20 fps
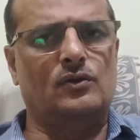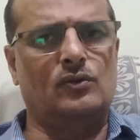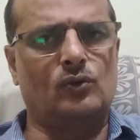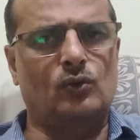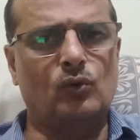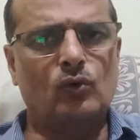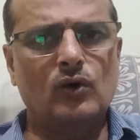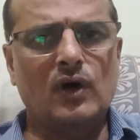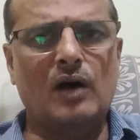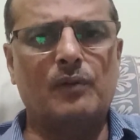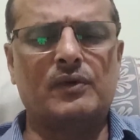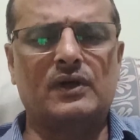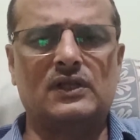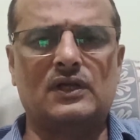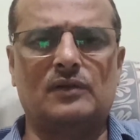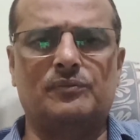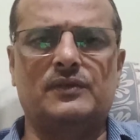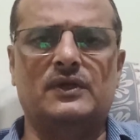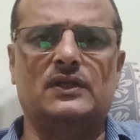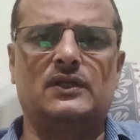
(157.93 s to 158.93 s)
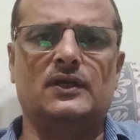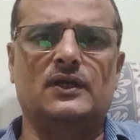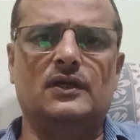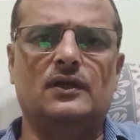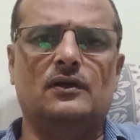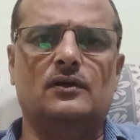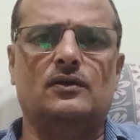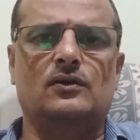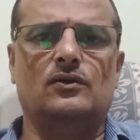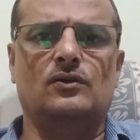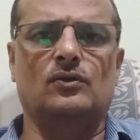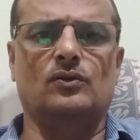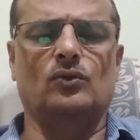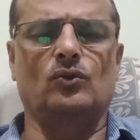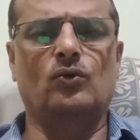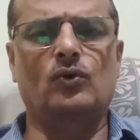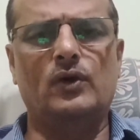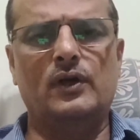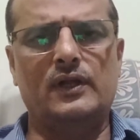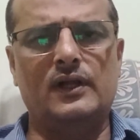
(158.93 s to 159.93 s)
no Amadirgiti,
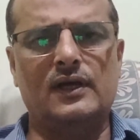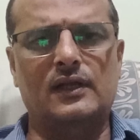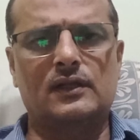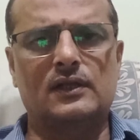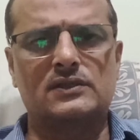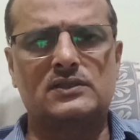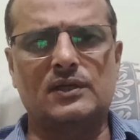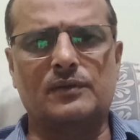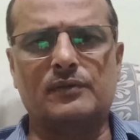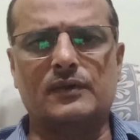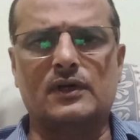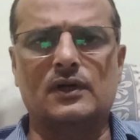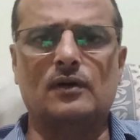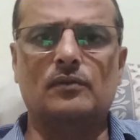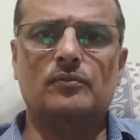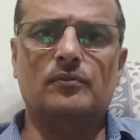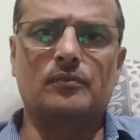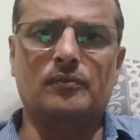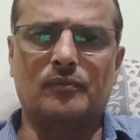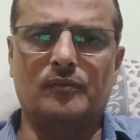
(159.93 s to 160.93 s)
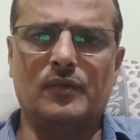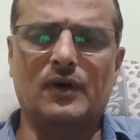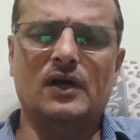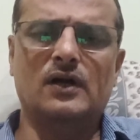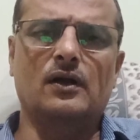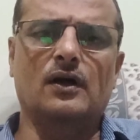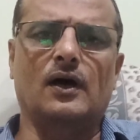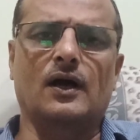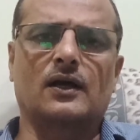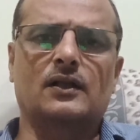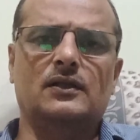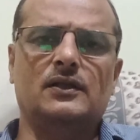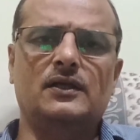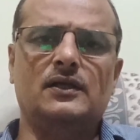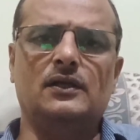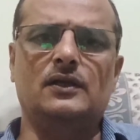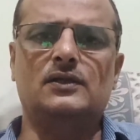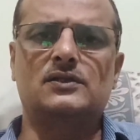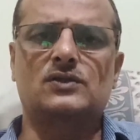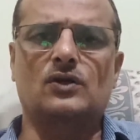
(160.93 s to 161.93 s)
no any other symptom, but Agni
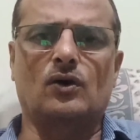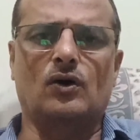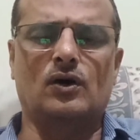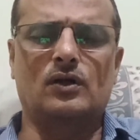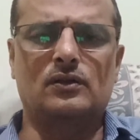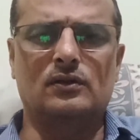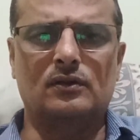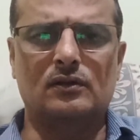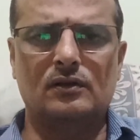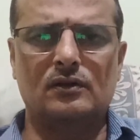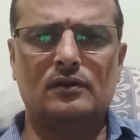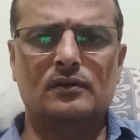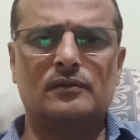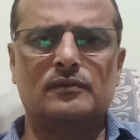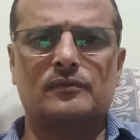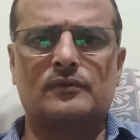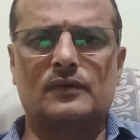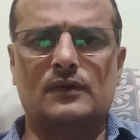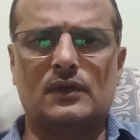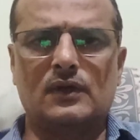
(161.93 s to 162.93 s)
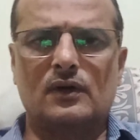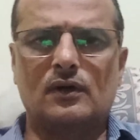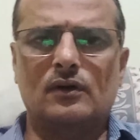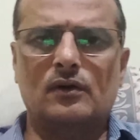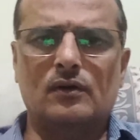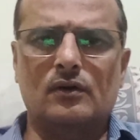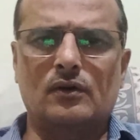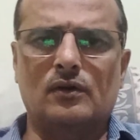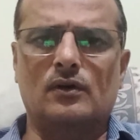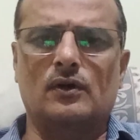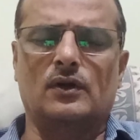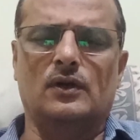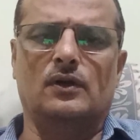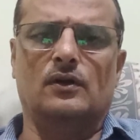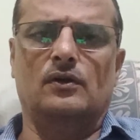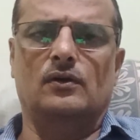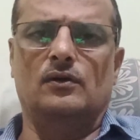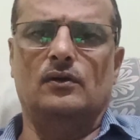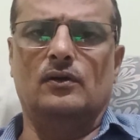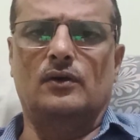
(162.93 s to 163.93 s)
is on the
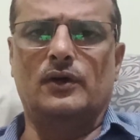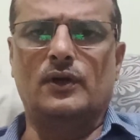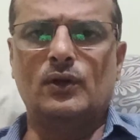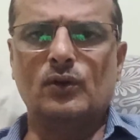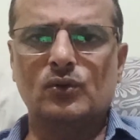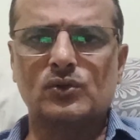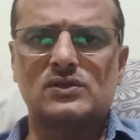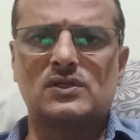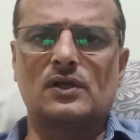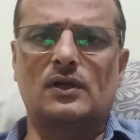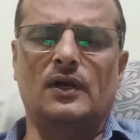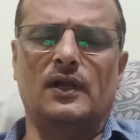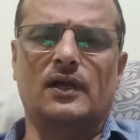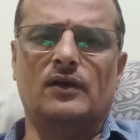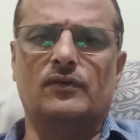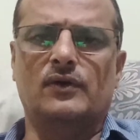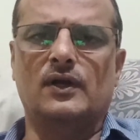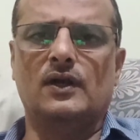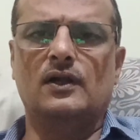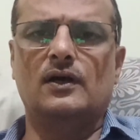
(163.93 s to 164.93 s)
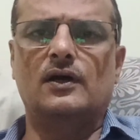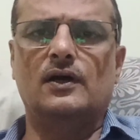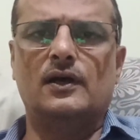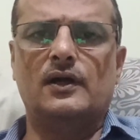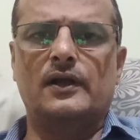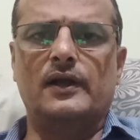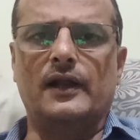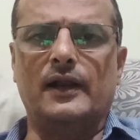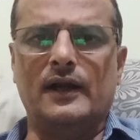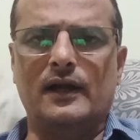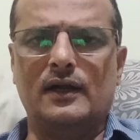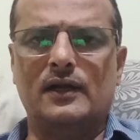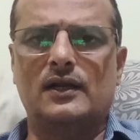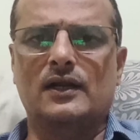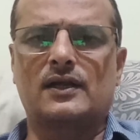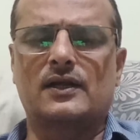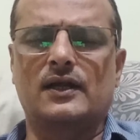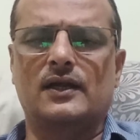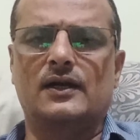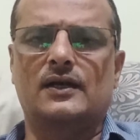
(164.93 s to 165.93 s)
reduced level,
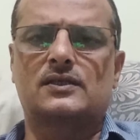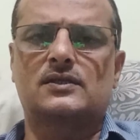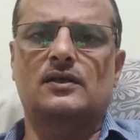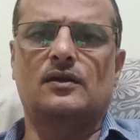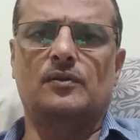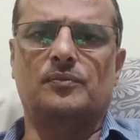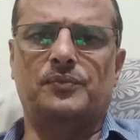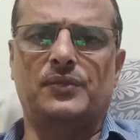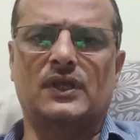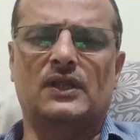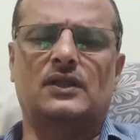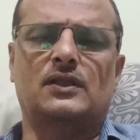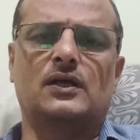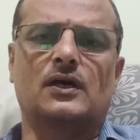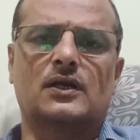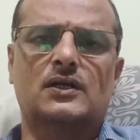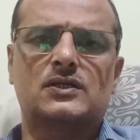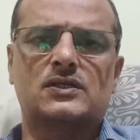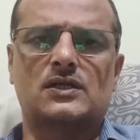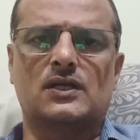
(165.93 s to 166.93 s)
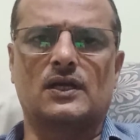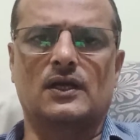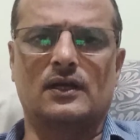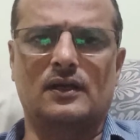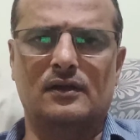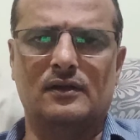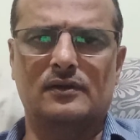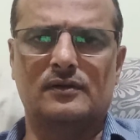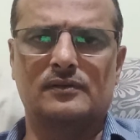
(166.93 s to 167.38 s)
indicates Pittakshay.